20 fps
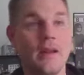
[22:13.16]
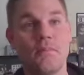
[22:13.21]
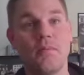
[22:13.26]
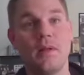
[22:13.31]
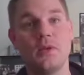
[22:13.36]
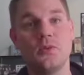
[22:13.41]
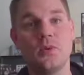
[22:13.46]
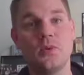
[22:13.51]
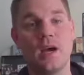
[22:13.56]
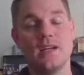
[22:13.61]
and
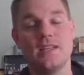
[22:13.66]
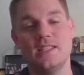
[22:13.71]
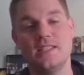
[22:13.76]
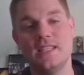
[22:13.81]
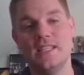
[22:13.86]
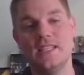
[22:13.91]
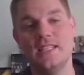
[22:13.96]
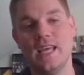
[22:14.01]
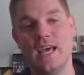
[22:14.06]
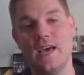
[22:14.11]
plus we got to
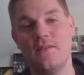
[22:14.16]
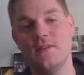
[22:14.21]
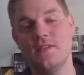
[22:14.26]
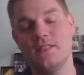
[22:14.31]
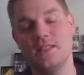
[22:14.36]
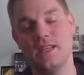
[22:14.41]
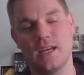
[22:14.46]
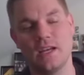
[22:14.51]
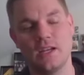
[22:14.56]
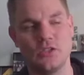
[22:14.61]
see David
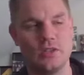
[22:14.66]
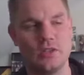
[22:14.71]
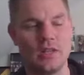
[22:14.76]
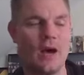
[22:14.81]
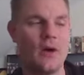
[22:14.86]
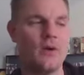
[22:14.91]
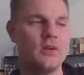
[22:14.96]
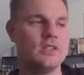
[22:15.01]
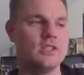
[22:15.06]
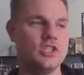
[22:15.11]
sing it, so
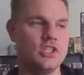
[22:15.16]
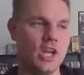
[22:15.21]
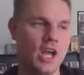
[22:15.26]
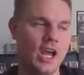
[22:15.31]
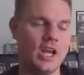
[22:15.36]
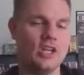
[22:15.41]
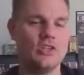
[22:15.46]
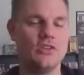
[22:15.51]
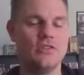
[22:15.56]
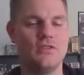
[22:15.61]
that was a
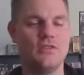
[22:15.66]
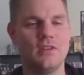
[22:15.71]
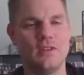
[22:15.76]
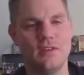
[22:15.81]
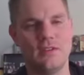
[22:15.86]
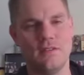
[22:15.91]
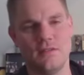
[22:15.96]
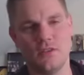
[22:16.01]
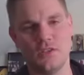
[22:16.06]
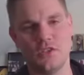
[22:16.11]
change of
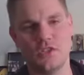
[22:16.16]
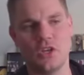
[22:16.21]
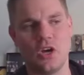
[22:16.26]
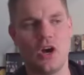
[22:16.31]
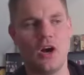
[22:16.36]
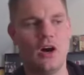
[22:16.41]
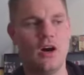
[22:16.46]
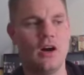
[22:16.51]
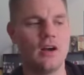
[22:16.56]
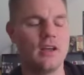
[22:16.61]
the the
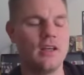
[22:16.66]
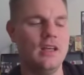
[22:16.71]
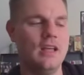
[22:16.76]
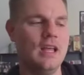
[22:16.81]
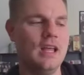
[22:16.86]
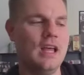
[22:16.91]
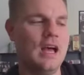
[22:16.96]
song.